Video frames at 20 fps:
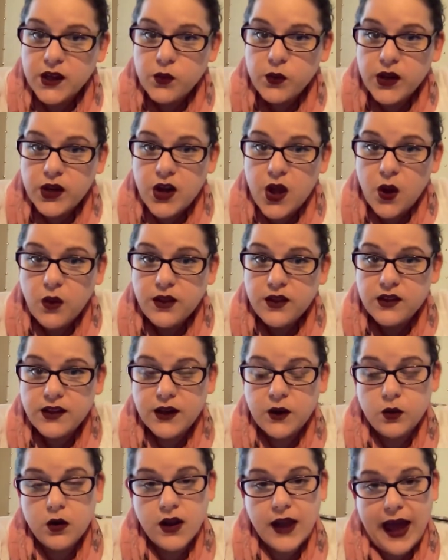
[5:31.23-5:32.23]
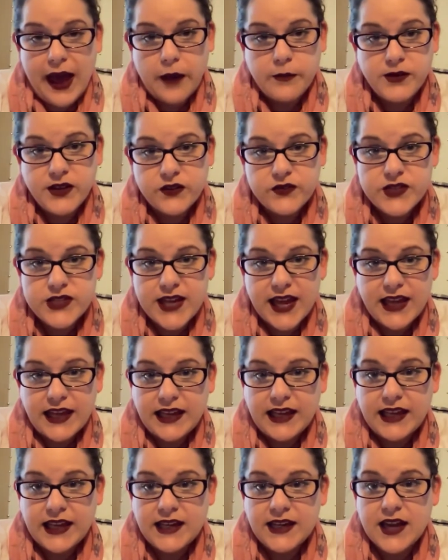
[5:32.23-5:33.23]
We know that there were captives
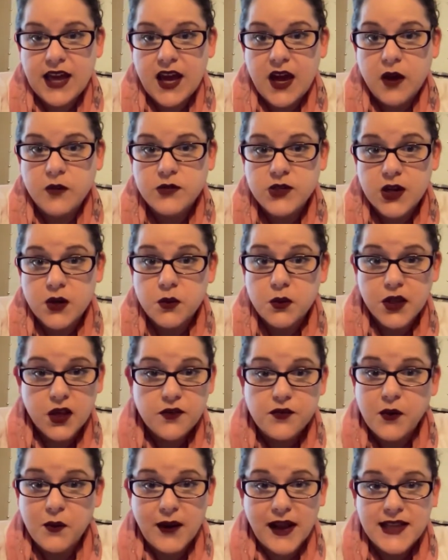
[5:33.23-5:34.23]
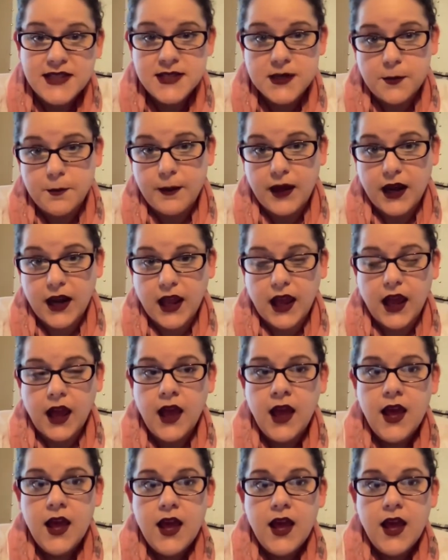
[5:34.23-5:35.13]
taken, generally for ransom money.